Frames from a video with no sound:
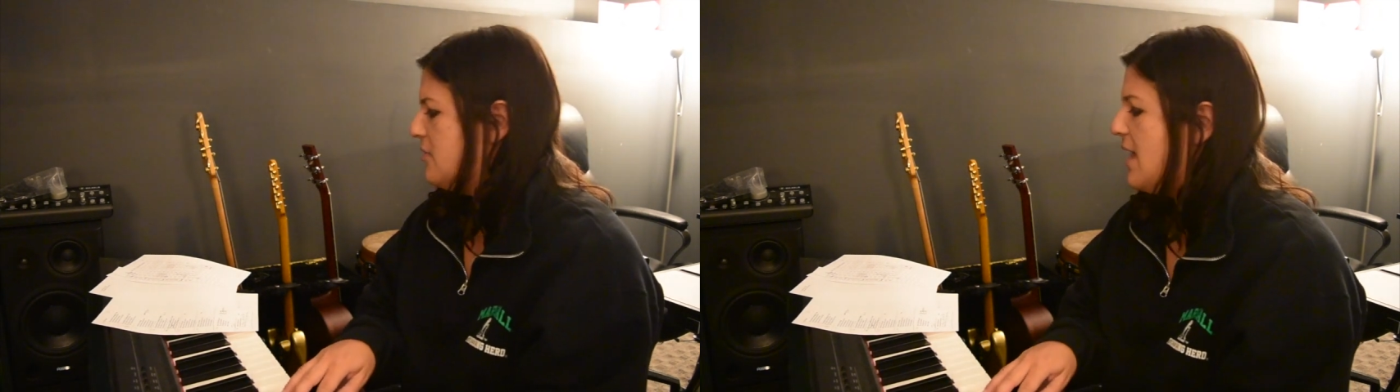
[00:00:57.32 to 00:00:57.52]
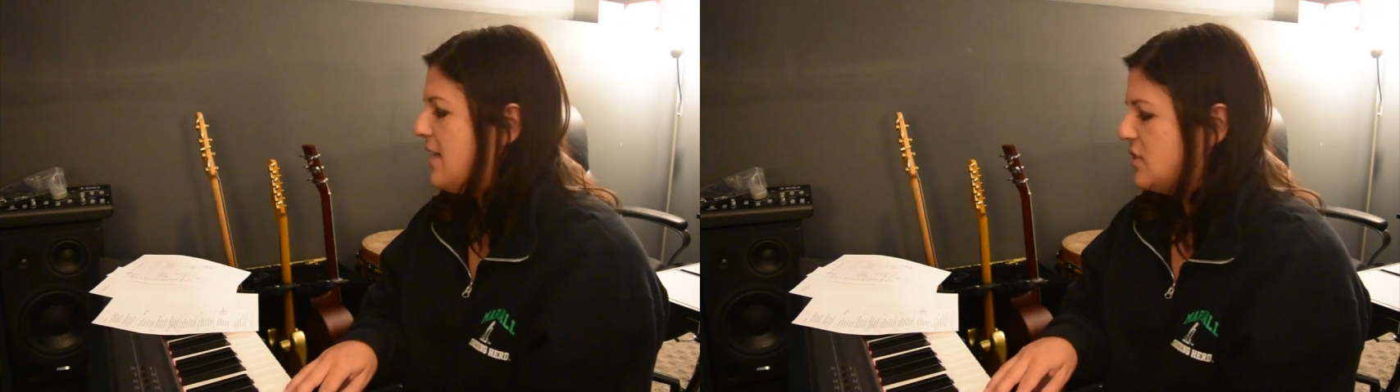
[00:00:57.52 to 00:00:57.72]

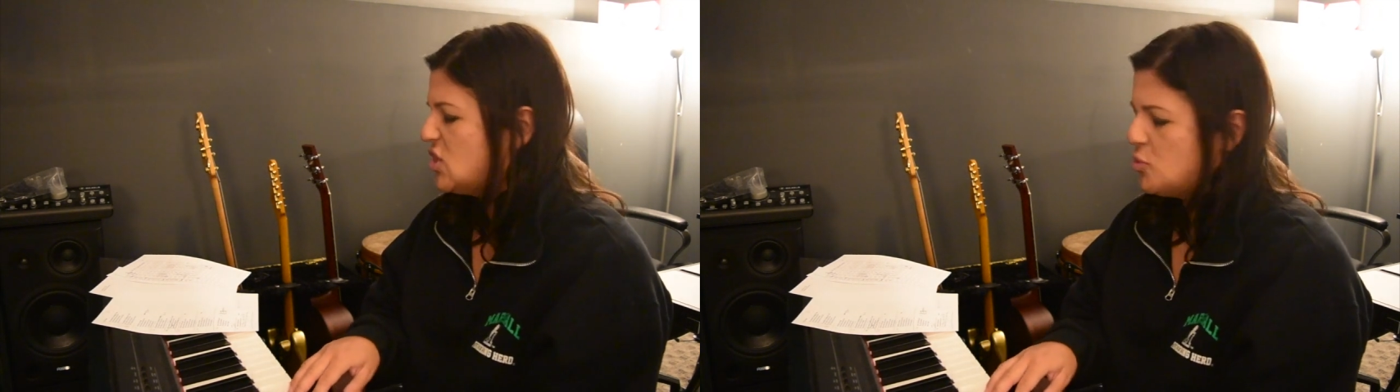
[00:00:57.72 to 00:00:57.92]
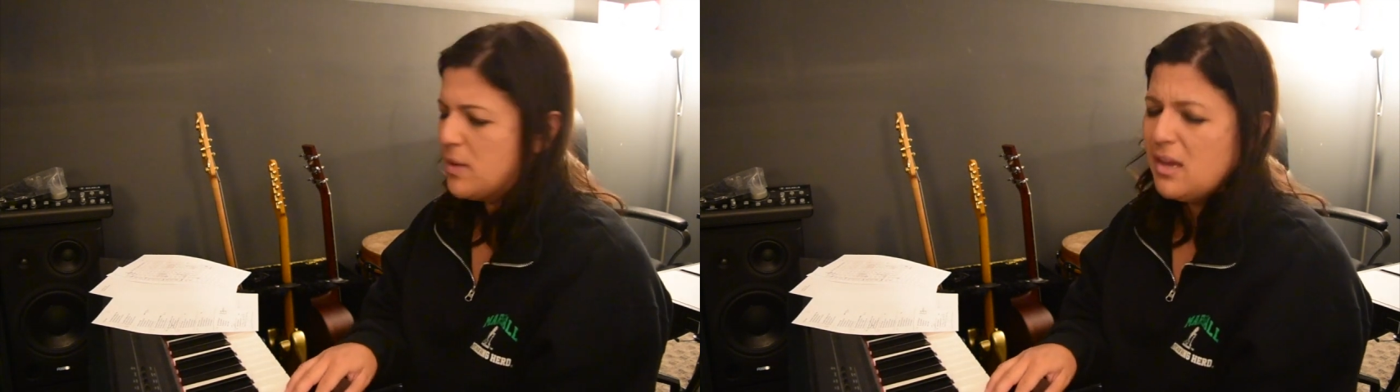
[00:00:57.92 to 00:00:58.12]
that the
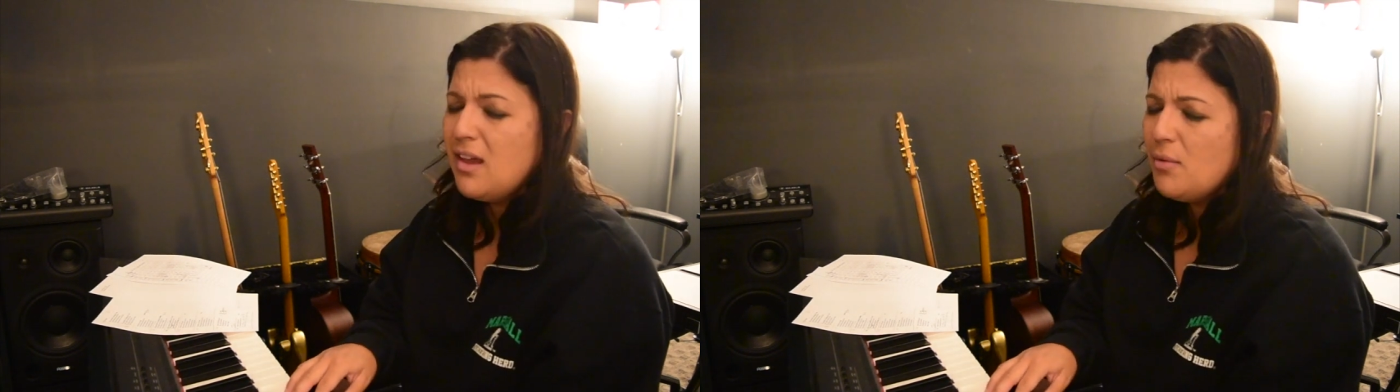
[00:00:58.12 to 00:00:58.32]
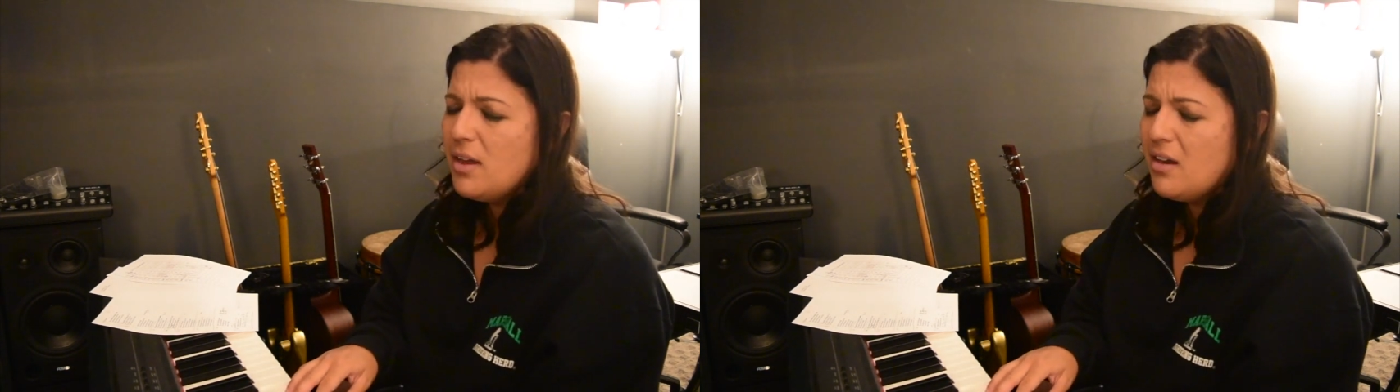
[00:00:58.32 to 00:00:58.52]

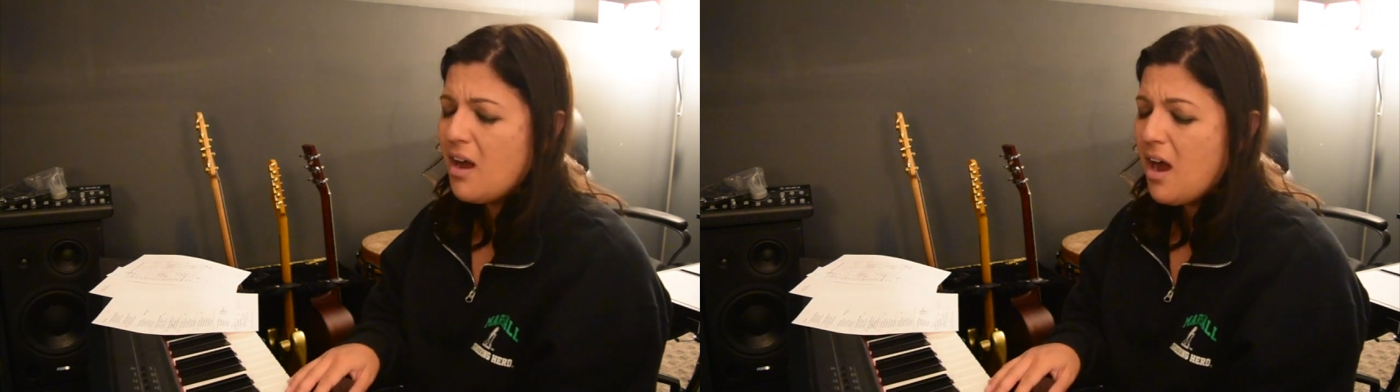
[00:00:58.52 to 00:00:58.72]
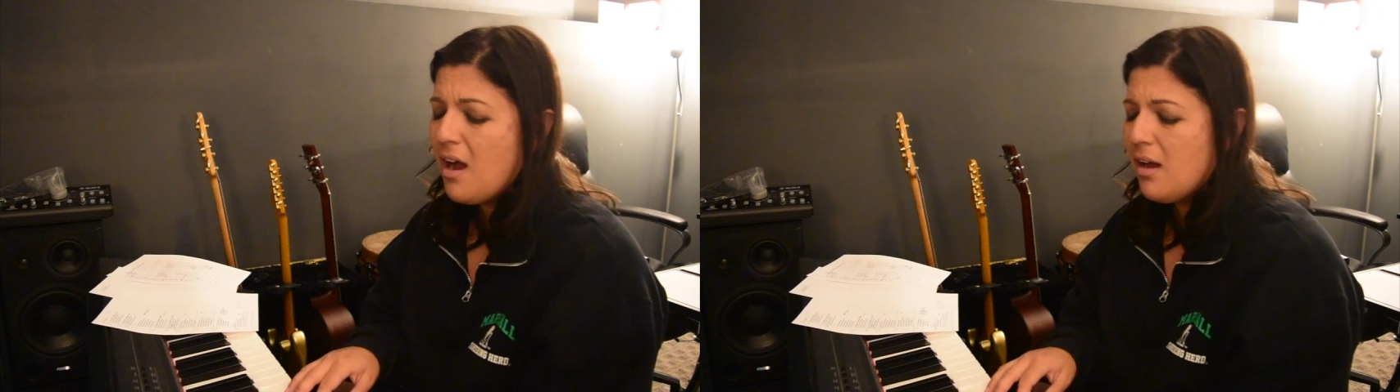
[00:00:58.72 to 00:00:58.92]
Spirit
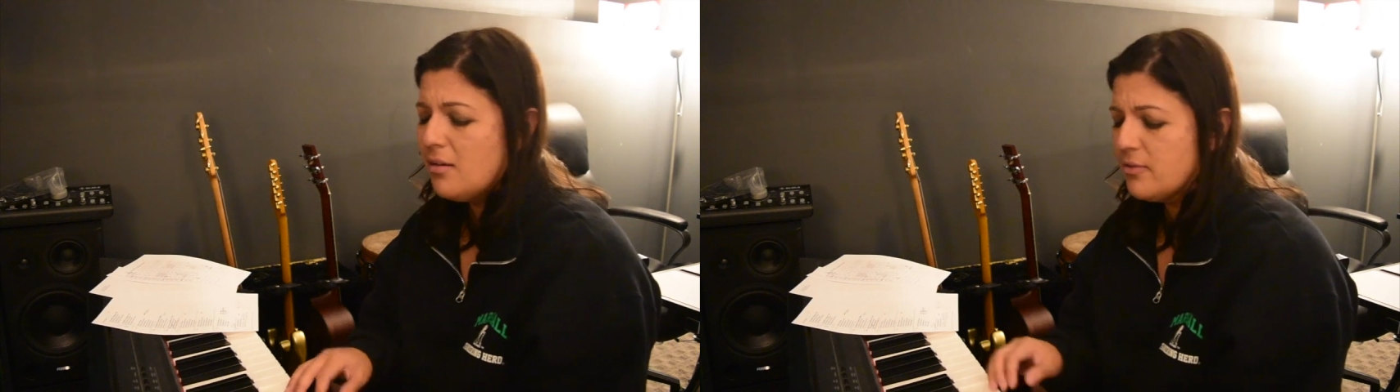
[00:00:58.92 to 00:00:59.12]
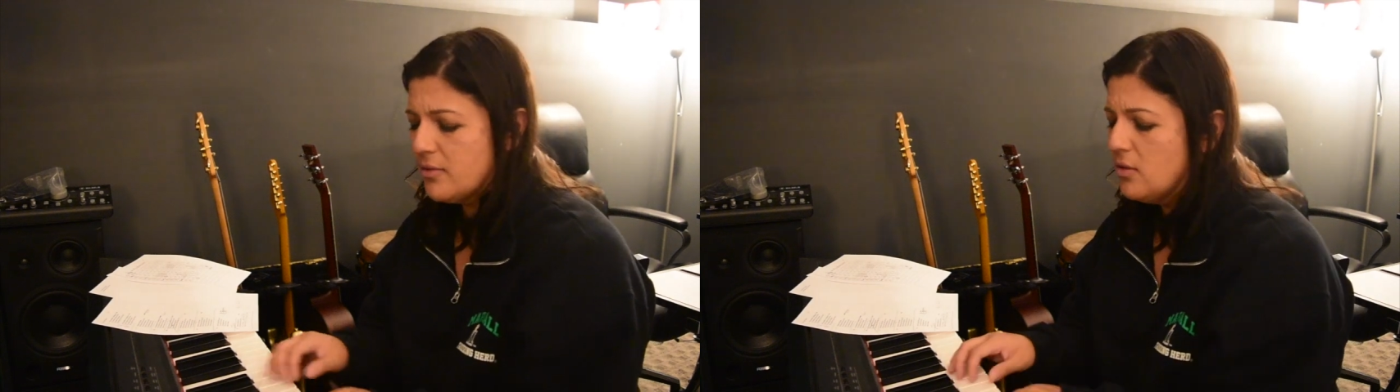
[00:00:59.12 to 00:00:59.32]

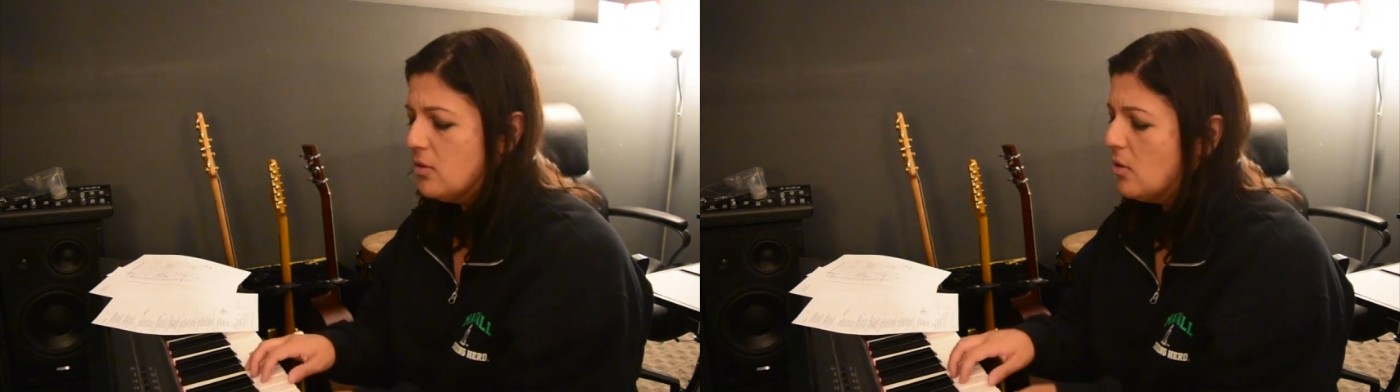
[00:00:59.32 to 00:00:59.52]
of the